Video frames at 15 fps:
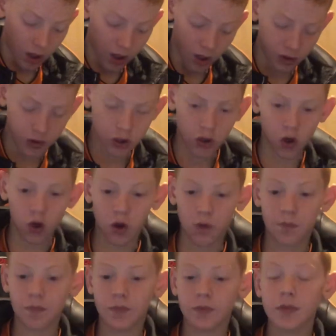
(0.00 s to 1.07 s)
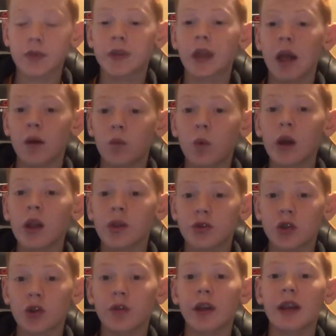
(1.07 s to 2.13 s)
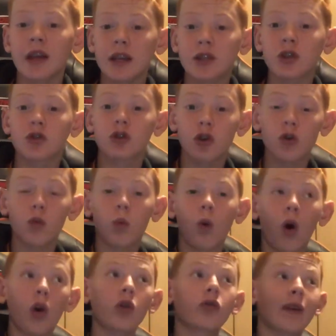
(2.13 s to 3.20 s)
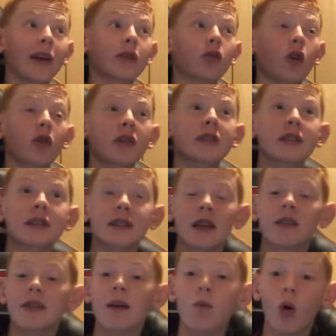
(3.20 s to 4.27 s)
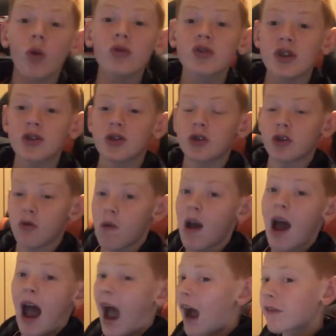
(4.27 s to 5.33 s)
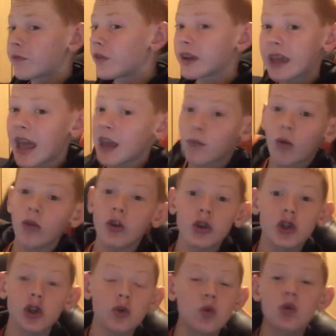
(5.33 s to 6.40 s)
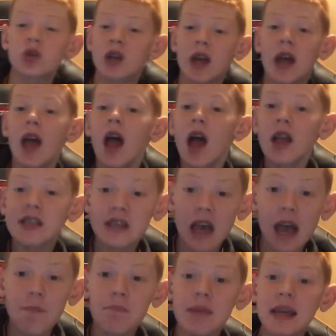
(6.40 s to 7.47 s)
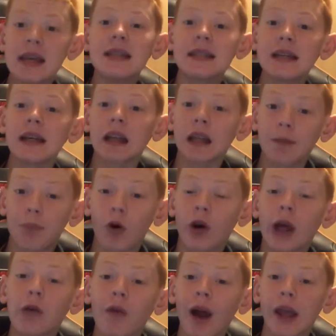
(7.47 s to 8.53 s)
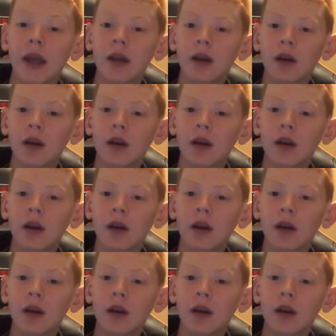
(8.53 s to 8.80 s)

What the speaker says: So they need to do what Greg Doherty said they wanted to do. Have the game on the Tuesday to immediately put it right.